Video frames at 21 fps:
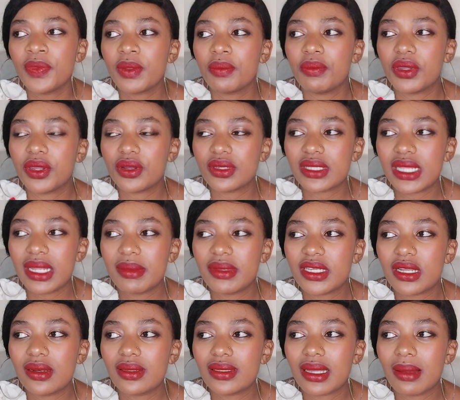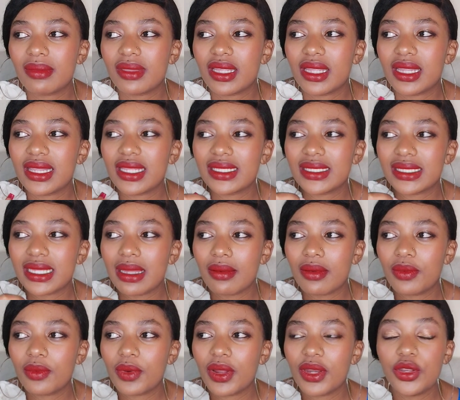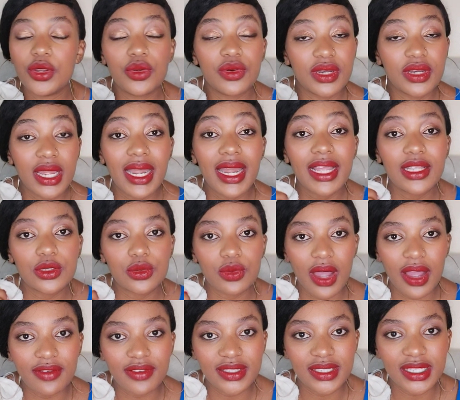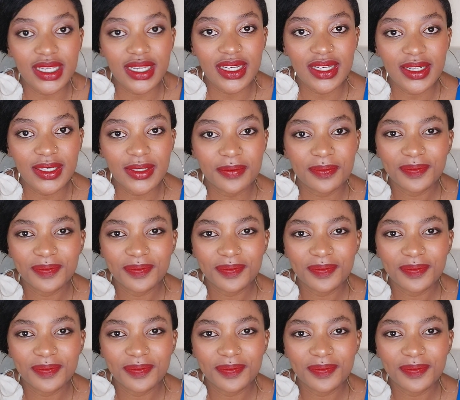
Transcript: because let me tell you something this uh, when you realize you have sinned